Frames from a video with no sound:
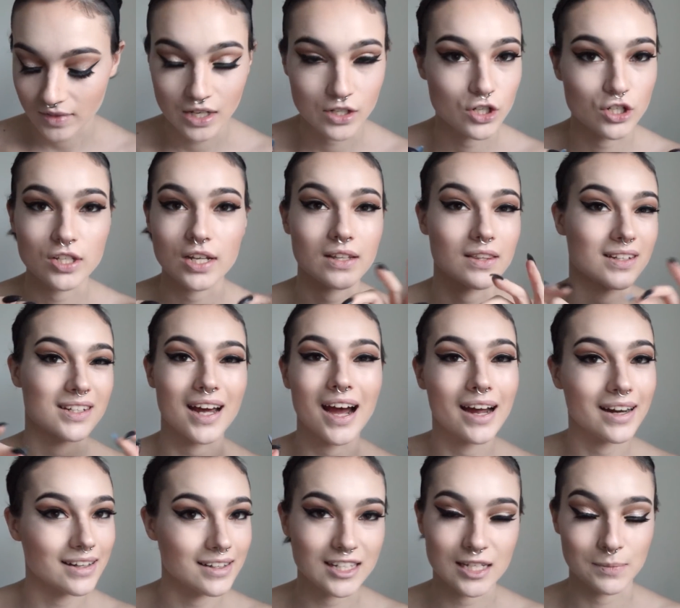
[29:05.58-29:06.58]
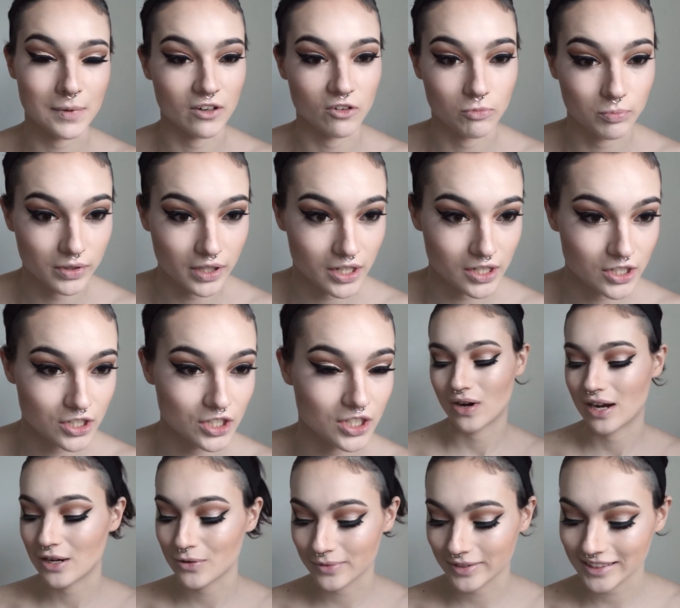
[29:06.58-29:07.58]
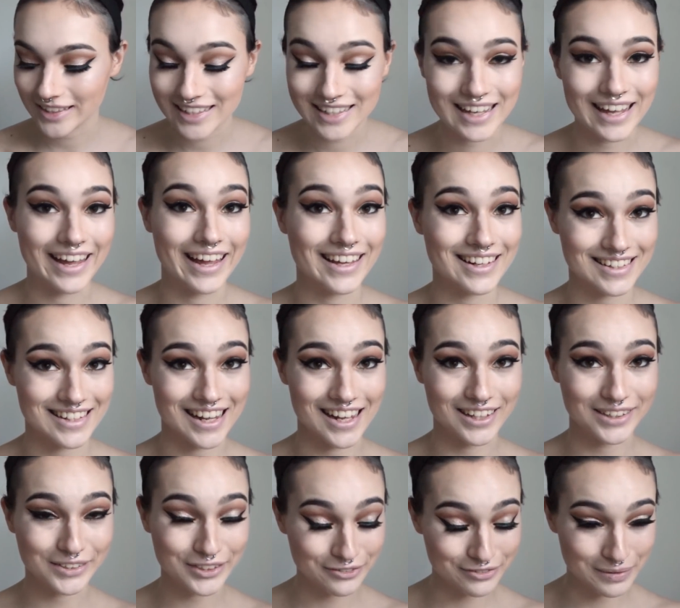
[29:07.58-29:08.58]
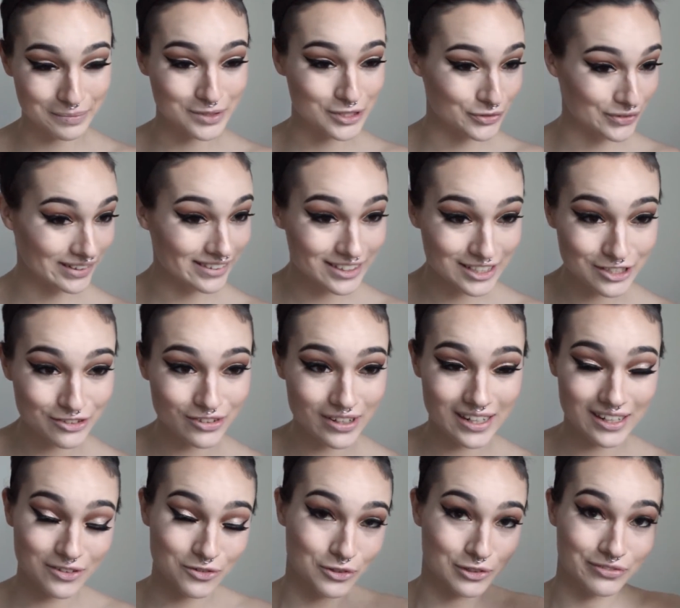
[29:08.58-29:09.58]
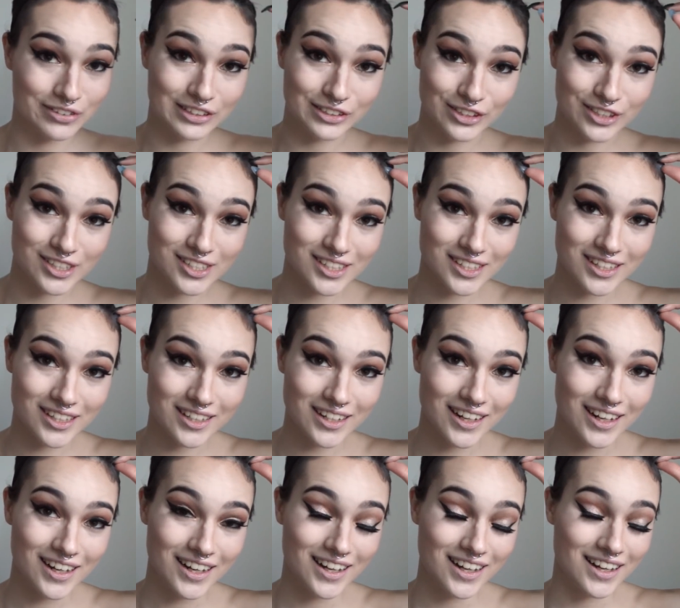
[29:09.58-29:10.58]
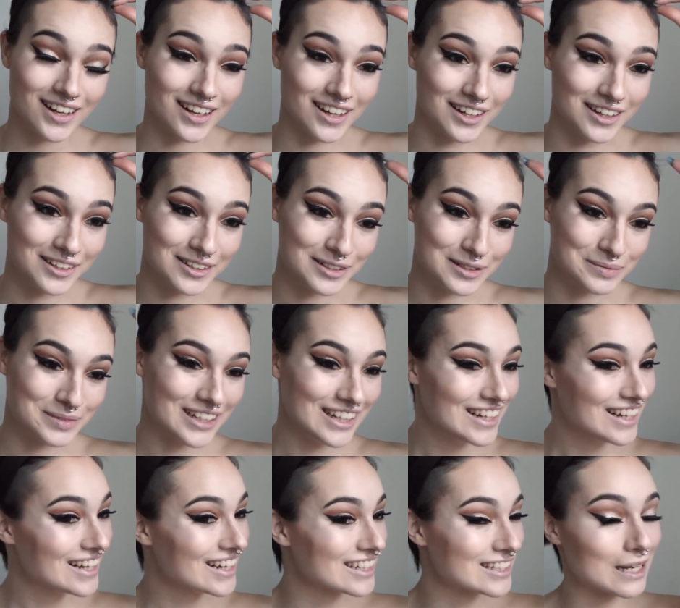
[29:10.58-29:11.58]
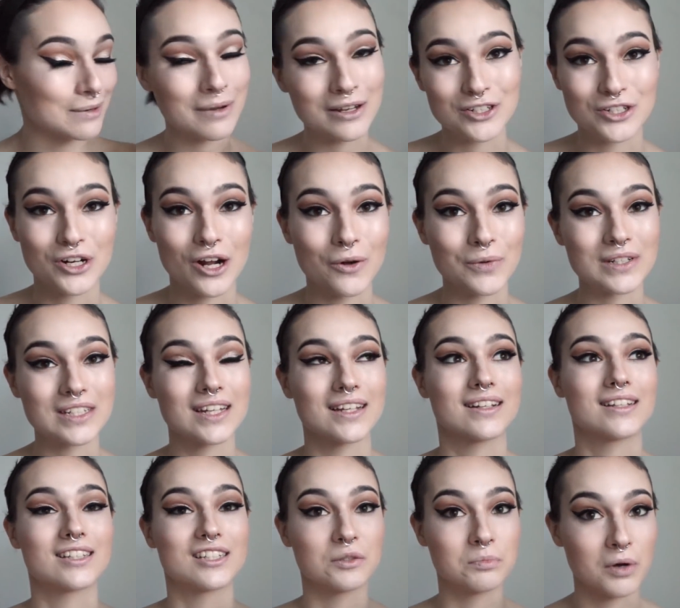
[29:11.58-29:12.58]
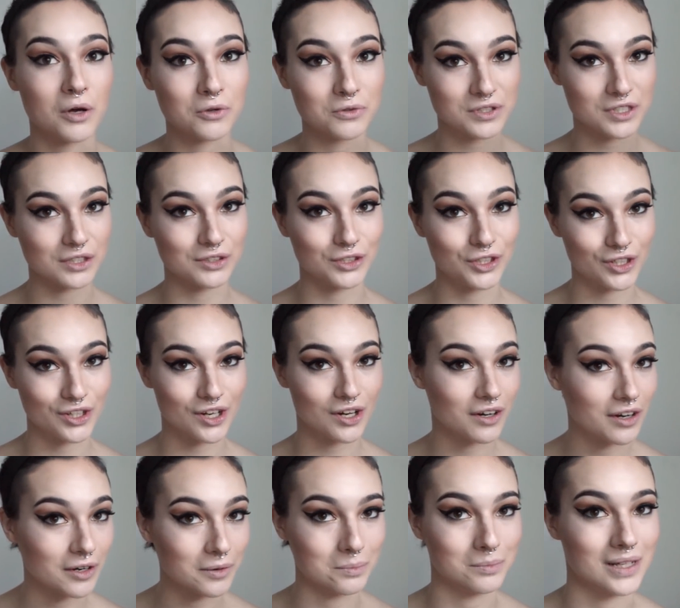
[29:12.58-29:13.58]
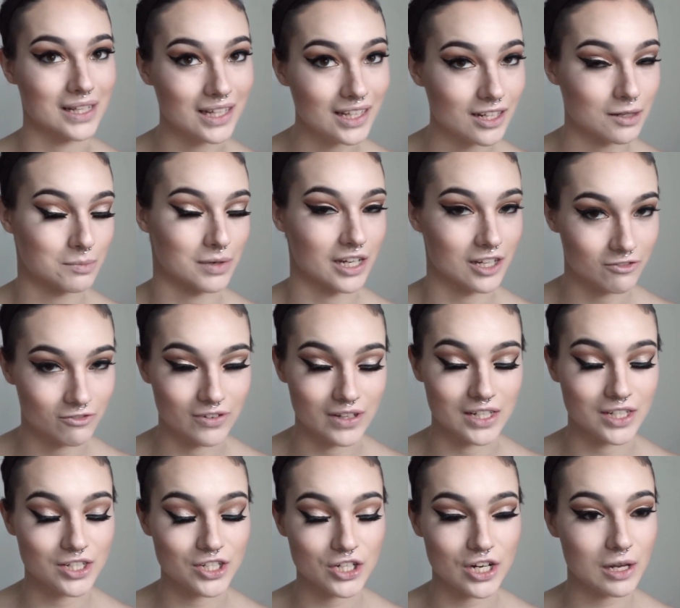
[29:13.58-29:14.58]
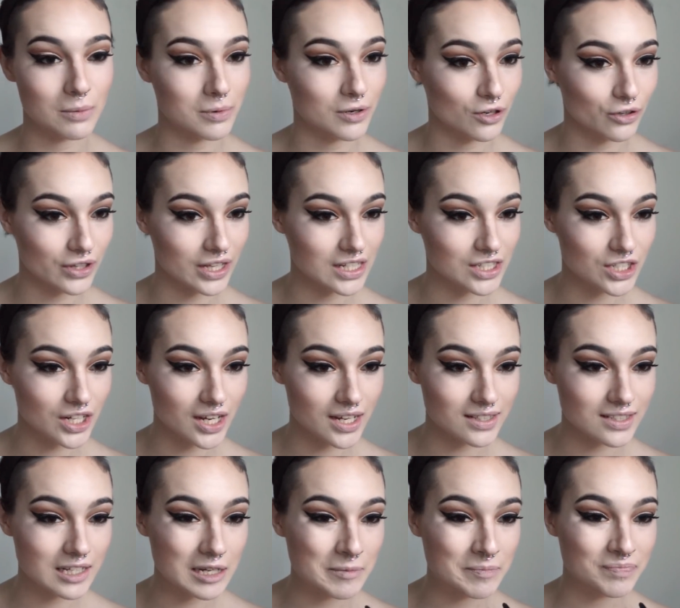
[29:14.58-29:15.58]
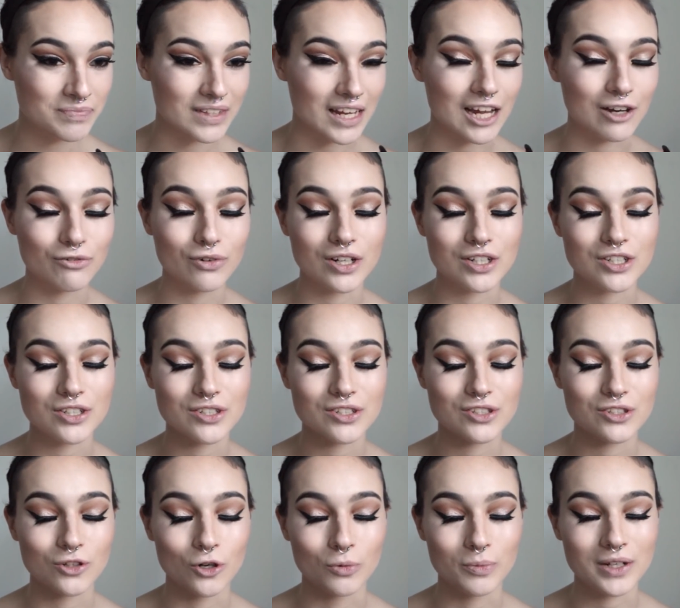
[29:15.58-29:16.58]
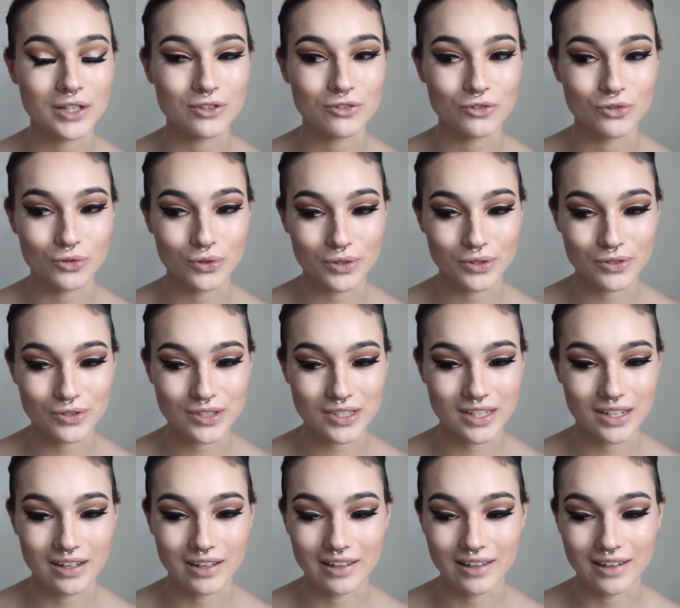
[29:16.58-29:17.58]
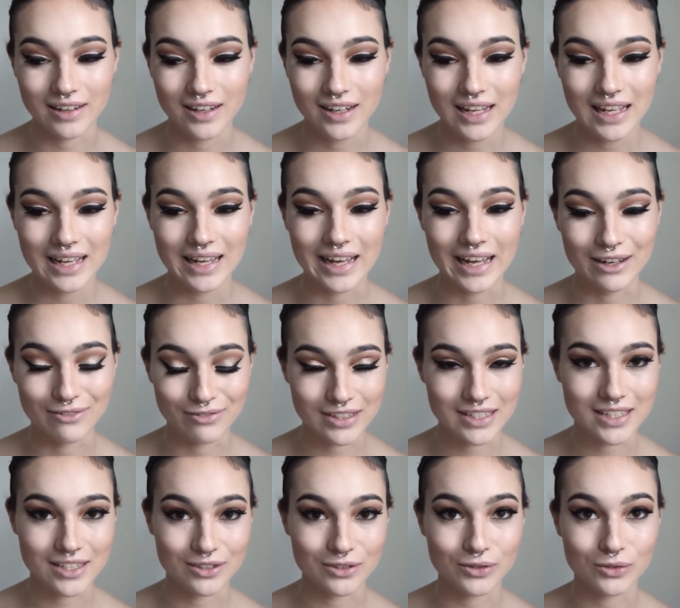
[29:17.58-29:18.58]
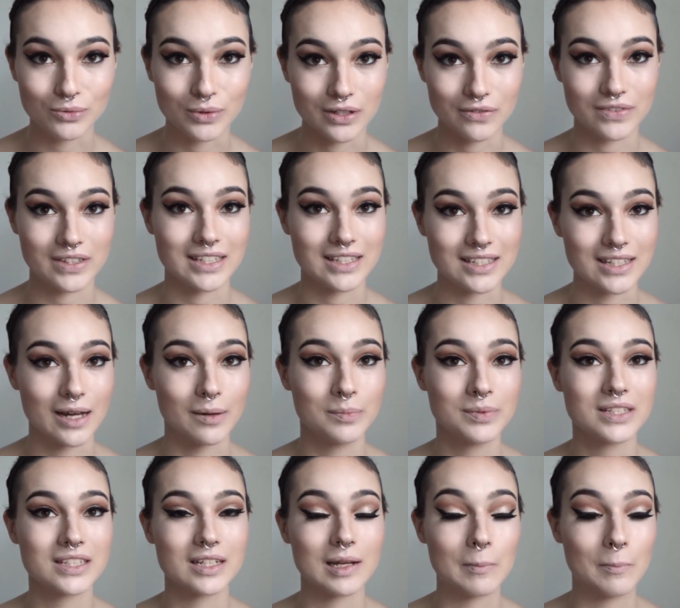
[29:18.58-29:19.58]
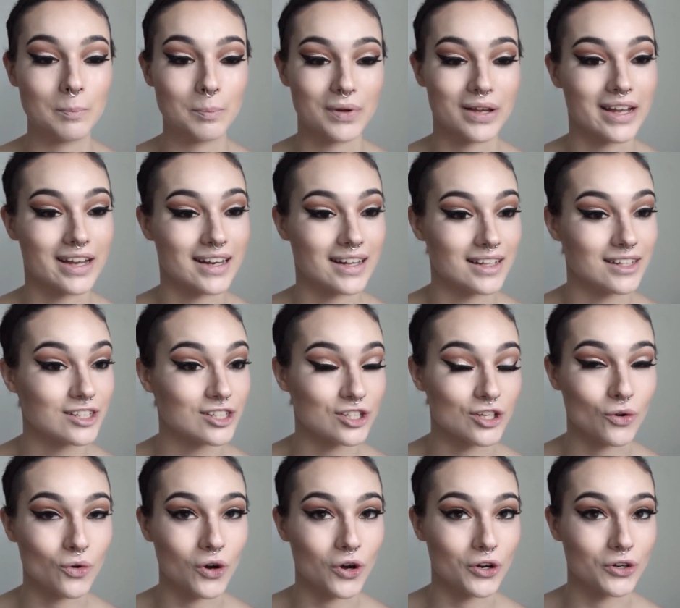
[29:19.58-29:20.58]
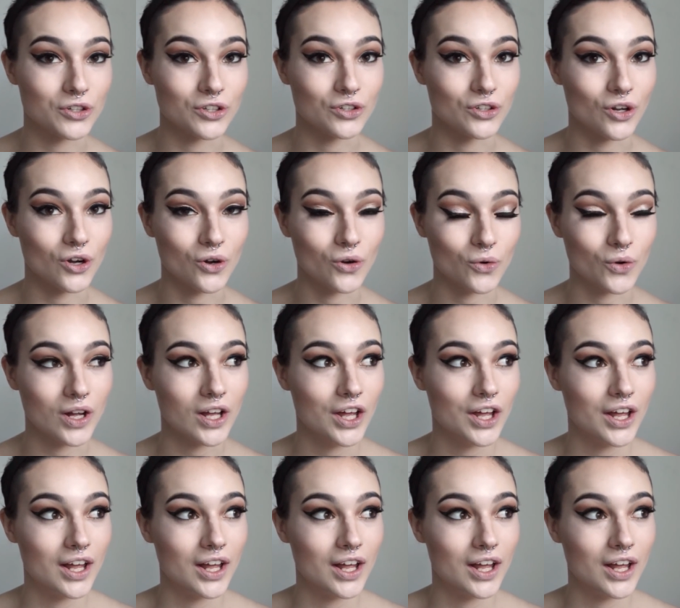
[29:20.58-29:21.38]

just like the tiniest amount of blush. I really can't tell if I'm doing this right or if it looks good, because I'm not sure how it's like supposed to look on me and my face shape and all that jazz. I've watched so many tutorials on every single one of these steps, but it's so hard to know